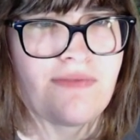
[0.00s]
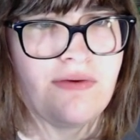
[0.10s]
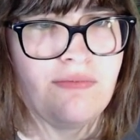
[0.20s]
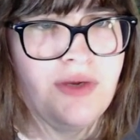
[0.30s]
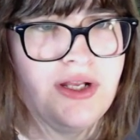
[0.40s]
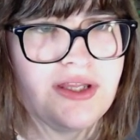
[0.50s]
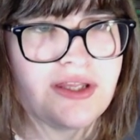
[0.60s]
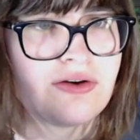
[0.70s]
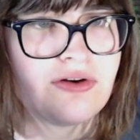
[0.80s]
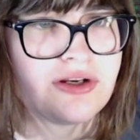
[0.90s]
Where did they
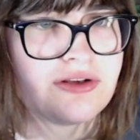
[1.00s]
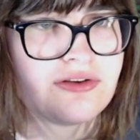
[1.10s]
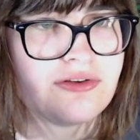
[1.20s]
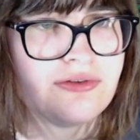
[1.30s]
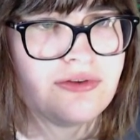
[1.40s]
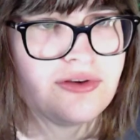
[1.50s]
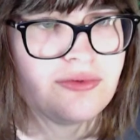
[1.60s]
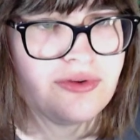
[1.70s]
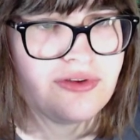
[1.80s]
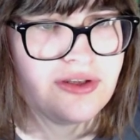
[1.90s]
hide it?
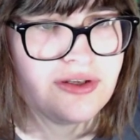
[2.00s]
What's here?